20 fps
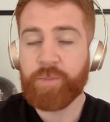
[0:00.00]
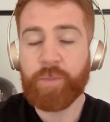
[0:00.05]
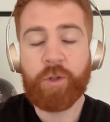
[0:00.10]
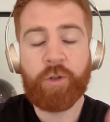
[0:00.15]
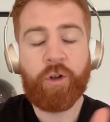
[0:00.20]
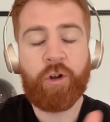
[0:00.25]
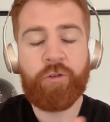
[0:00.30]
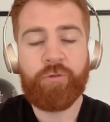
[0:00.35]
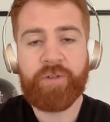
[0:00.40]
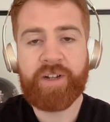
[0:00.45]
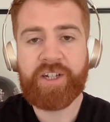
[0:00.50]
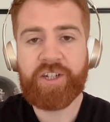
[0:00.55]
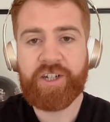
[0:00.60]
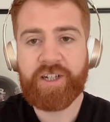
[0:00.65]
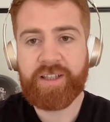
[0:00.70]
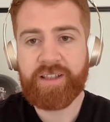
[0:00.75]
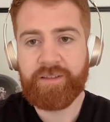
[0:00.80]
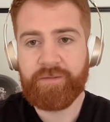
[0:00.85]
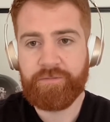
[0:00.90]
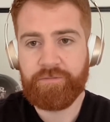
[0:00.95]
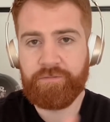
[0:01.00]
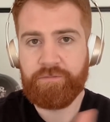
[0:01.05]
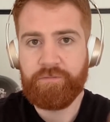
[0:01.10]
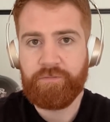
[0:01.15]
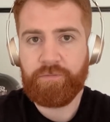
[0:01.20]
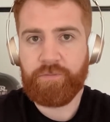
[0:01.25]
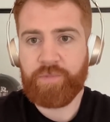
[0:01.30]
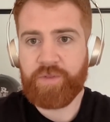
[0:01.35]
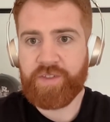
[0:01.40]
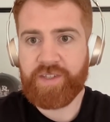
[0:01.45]
not rigid
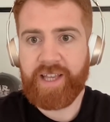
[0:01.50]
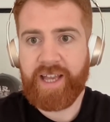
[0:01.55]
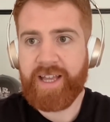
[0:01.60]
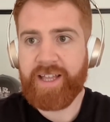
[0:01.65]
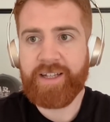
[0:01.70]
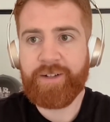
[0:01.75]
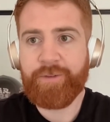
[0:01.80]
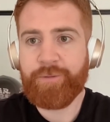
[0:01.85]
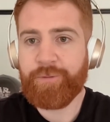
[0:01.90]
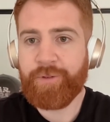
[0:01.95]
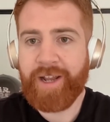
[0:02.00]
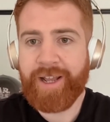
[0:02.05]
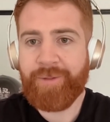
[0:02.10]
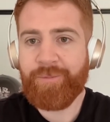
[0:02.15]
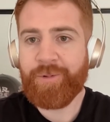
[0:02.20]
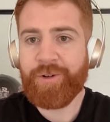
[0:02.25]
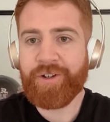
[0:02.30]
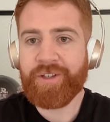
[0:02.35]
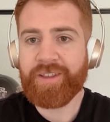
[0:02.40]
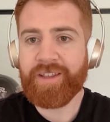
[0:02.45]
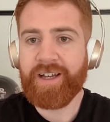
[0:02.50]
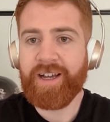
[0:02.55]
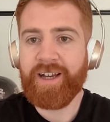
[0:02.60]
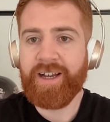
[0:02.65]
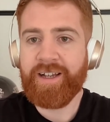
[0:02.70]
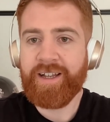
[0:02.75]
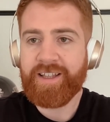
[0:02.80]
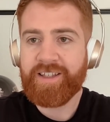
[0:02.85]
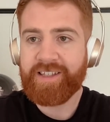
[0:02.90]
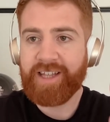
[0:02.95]
scaling framework
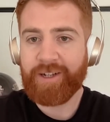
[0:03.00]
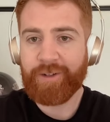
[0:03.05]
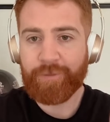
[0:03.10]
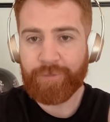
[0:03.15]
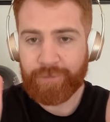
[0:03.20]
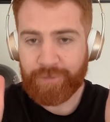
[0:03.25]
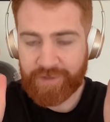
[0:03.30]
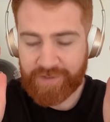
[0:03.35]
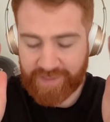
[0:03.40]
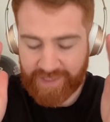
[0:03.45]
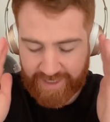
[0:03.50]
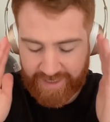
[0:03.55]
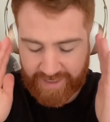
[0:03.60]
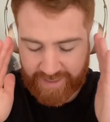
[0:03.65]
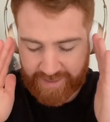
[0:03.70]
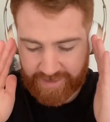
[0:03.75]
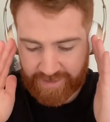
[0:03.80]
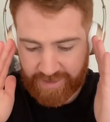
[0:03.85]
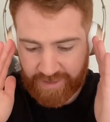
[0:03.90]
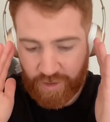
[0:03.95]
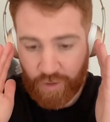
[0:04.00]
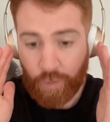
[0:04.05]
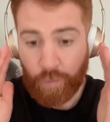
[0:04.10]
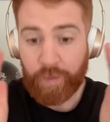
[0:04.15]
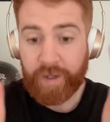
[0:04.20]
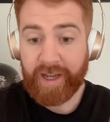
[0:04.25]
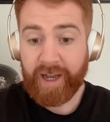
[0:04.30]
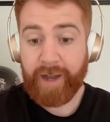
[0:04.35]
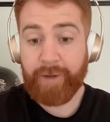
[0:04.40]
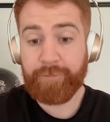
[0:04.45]
there, instead of saying
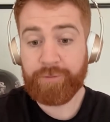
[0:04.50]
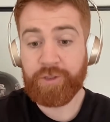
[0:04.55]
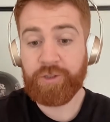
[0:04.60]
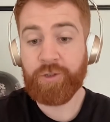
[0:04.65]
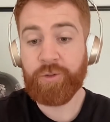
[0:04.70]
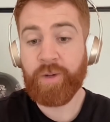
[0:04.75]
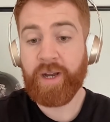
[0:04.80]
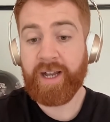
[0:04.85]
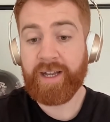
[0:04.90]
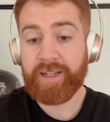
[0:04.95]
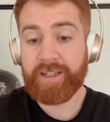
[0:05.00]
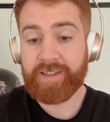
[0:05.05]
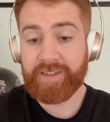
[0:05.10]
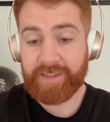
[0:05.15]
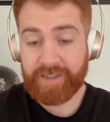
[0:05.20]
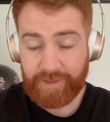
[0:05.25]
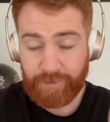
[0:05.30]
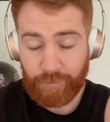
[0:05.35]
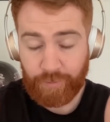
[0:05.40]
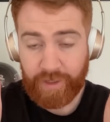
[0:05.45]
we have to do X,